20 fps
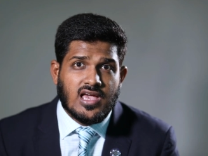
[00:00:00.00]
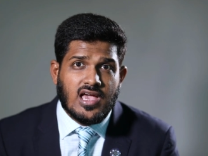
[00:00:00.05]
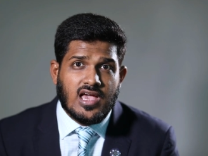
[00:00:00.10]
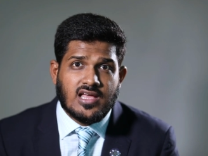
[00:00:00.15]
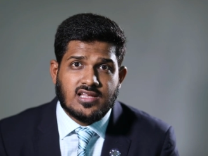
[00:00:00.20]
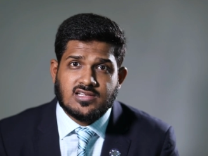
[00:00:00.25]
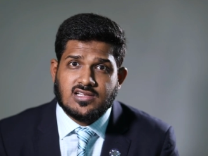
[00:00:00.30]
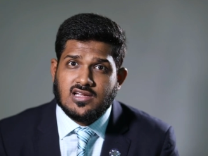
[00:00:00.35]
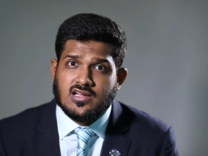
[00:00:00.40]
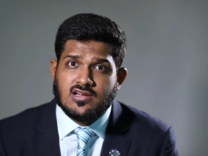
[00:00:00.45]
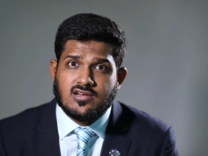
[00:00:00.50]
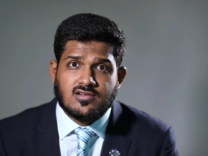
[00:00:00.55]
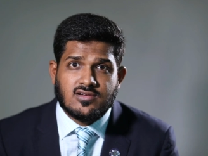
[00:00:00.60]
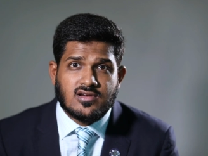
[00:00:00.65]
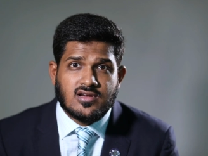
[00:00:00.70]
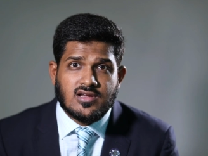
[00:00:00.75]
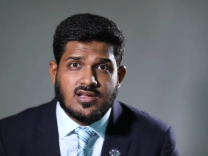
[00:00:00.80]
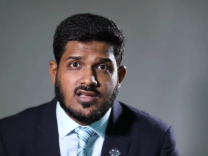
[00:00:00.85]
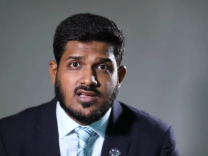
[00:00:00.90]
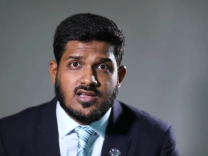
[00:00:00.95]
and
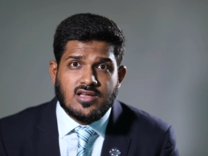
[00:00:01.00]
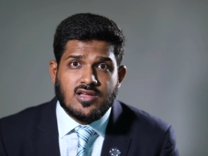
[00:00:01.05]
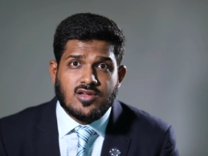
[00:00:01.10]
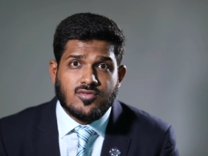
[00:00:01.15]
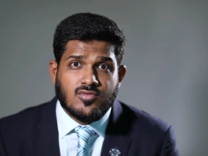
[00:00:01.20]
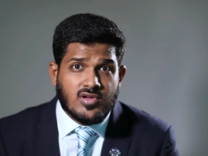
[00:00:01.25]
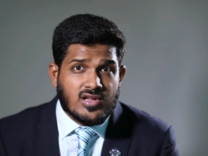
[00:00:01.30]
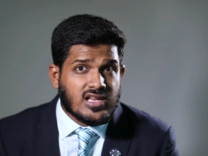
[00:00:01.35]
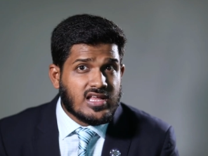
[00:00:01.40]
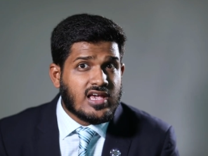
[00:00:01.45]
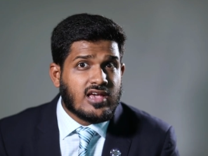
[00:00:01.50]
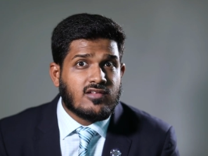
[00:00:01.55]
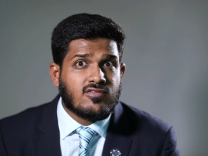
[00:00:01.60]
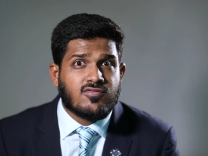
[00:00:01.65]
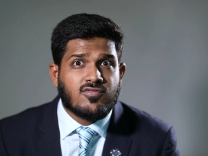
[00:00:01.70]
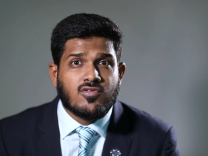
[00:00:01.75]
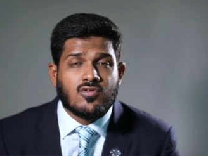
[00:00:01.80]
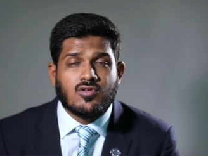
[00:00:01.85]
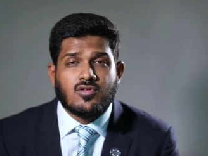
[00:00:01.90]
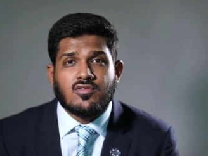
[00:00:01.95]
are really
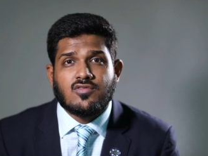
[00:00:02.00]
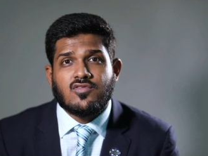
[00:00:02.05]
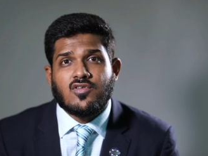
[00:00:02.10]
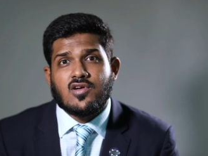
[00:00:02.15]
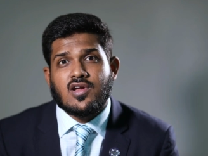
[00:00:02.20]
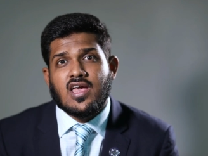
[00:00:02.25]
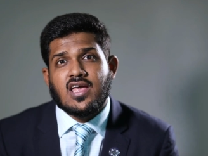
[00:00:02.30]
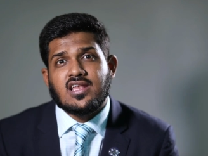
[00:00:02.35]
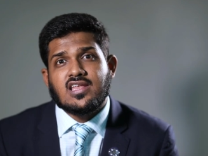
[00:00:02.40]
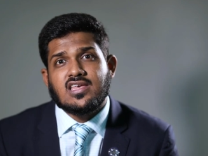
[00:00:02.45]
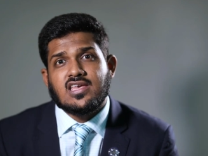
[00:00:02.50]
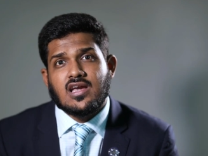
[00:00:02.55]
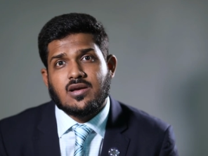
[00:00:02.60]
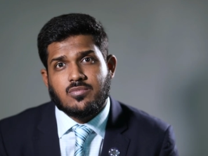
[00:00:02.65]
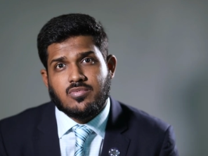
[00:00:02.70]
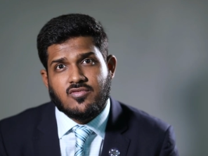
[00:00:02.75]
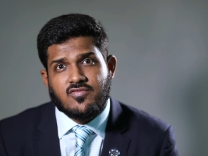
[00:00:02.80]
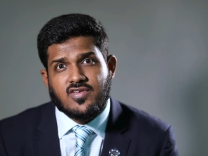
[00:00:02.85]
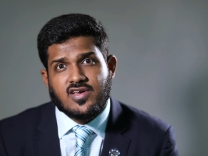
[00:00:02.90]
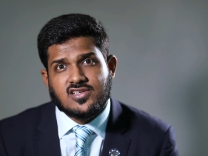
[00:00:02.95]
helpful for any
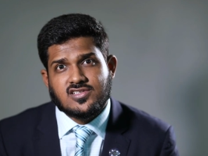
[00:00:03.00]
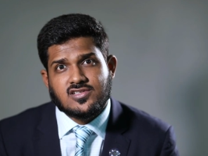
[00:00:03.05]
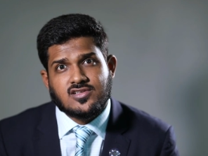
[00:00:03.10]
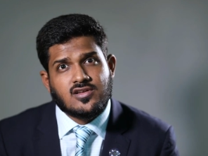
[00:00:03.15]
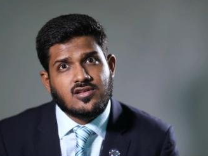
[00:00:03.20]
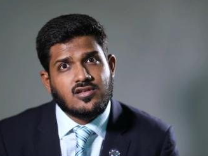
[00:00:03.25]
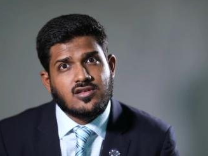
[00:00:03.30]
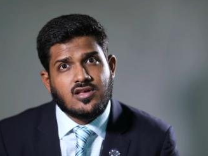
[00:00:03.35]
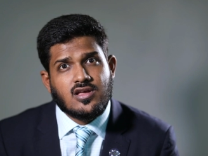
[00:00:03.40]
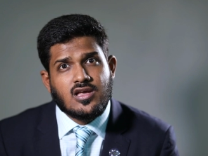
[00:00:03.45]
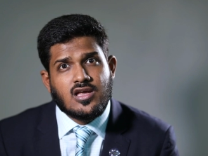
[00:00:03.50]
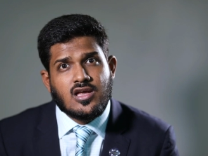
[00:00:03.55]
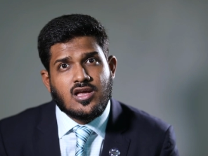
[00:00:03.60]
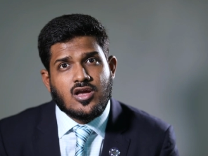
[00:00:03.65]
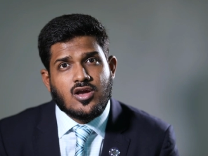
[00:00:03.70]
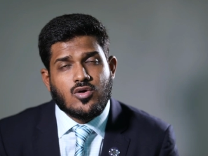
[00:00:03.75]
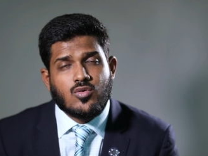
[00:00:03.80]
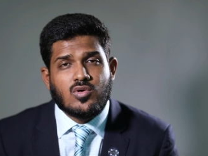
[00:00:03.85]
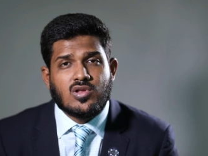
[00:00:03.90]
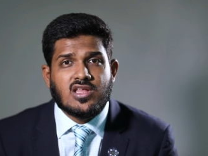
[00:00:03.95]
young professional
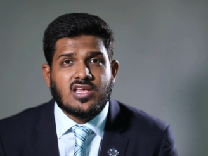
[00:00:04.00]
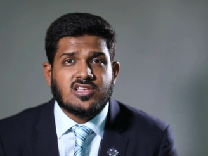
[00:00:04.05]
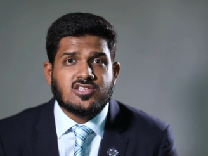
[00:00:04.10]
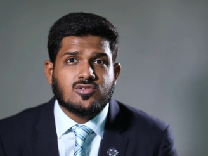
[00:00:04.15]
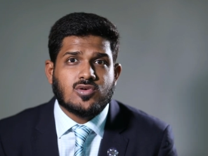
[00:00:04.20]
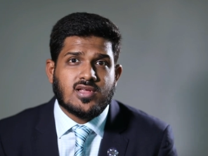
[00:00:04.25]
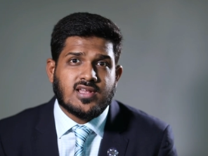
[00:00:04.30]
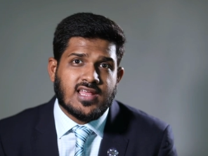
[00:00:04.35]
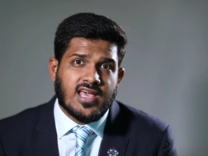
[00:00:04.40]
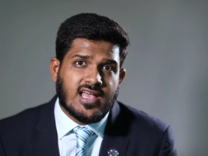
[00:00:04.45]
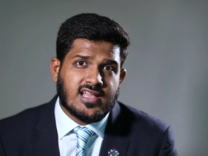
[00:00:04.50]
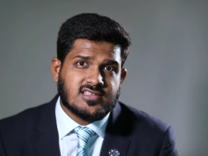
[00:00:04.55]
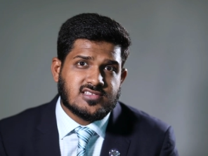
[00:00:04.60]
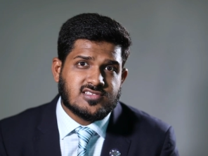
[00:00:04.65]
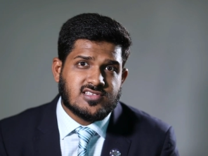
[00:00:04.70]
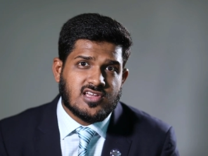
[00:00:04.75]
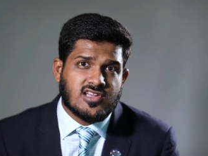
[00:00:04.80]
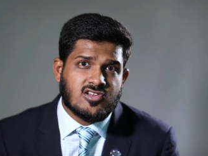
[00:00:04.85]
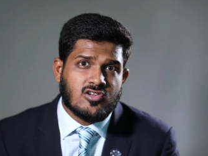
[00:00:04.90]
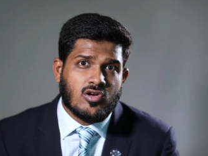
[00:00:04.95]
willing to
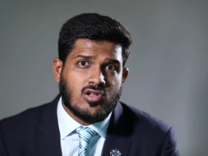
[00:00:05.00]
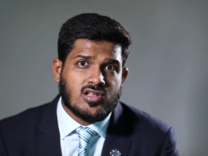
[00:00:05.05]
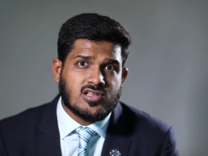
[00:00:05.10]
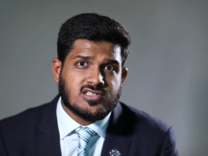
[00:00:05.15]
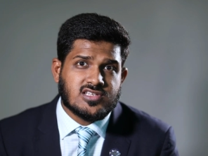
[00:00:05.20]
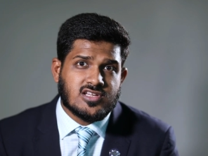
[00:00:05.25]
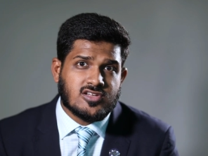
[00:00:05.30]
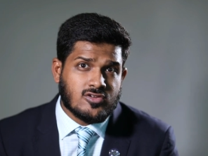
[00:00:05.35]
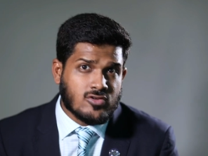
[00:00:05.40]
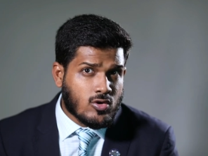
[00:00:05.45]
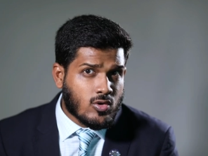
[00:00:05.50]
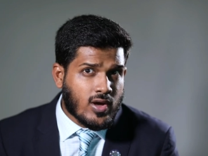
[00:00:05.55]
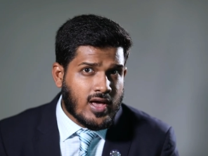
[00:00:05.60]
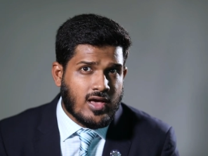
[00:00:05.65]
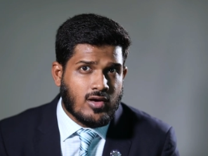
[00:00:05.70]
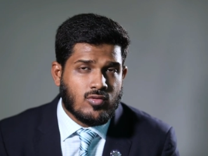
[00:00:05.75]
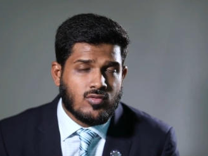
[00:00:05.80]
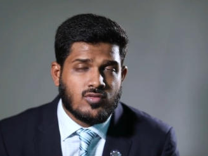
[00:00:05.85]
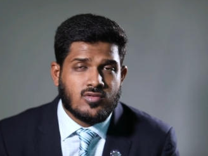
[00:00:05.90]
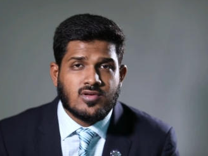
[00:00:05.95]
enhance their knowledge and
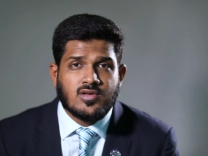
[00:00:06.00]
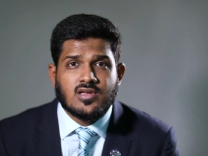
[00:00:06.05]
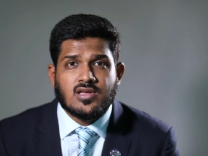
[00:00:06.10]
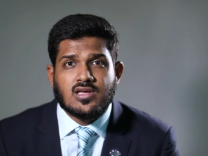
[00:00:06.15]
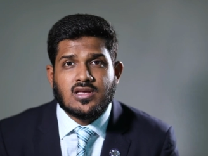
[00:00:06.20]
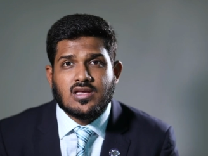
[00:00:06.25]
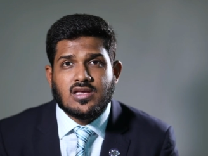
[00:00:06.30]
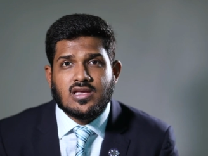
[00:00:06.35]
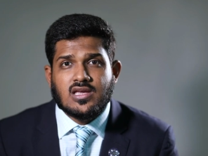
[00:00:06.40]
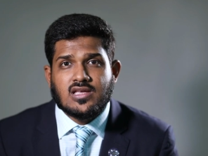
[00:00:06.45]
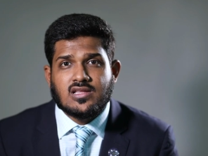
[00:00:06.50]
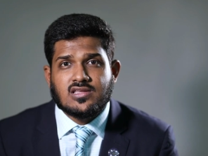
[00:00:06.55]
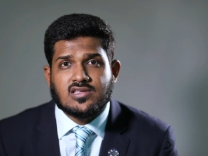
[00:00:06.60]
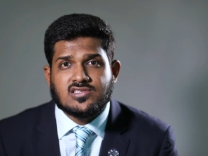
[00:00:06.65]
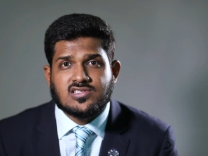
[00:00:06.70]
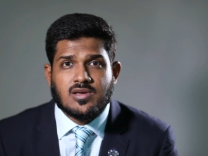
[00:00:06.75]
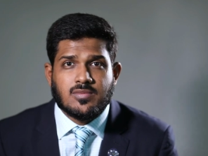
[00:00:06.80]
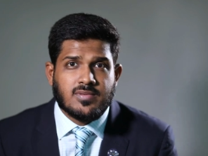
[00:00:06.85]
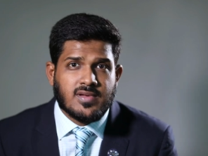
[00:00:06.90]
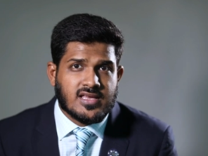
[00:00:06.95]
know-how in the
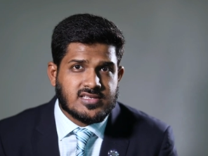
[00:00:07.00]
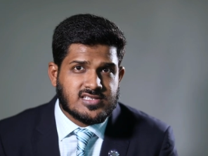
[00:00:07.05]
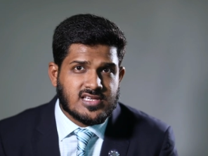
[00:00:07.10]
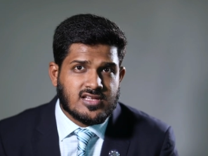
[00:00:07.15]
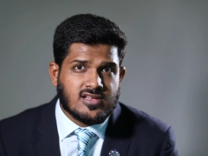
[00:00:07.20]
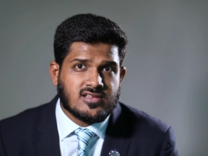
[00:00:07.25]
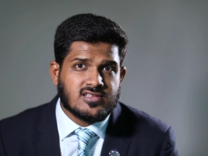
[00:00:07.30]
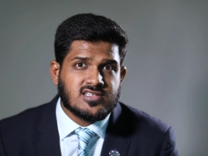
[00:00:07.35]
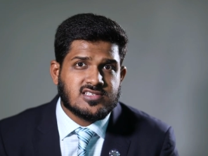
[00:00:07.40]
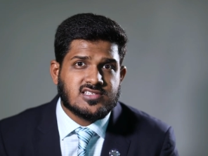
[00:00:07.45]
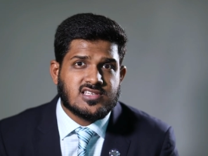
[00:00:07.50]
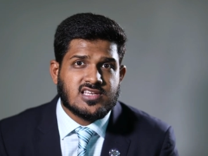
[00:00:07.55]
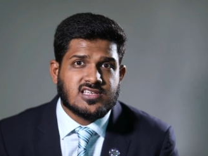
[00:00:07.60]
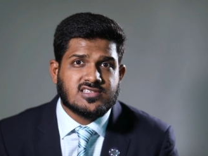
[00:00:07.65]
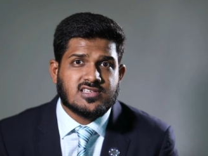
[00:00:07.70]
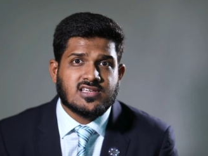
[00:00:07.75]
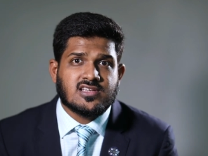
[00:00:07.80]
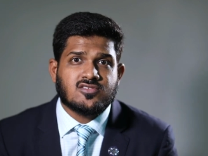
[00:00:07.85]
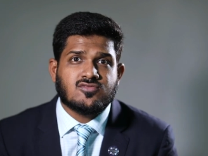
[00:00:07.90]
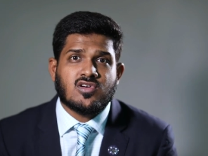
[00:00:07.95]
supply chain
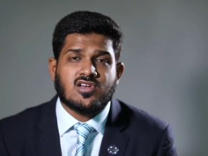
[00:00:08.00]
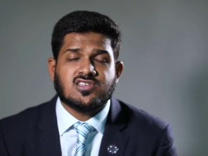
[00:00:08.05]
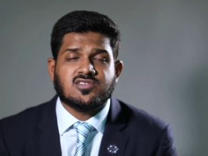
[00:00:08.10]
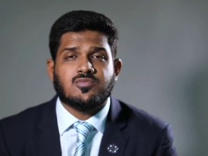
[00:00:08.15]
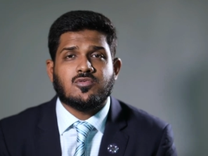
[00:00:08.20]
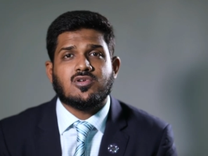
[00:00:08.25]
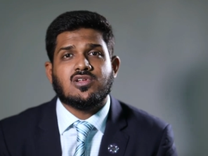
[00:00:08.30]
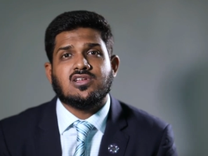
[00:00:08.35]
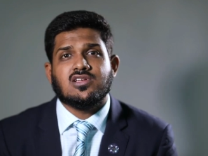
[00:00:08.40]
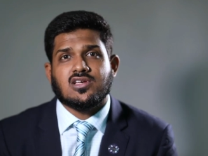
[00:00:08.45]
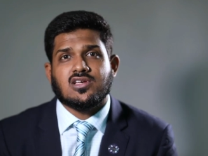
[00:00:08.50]
logistics and transport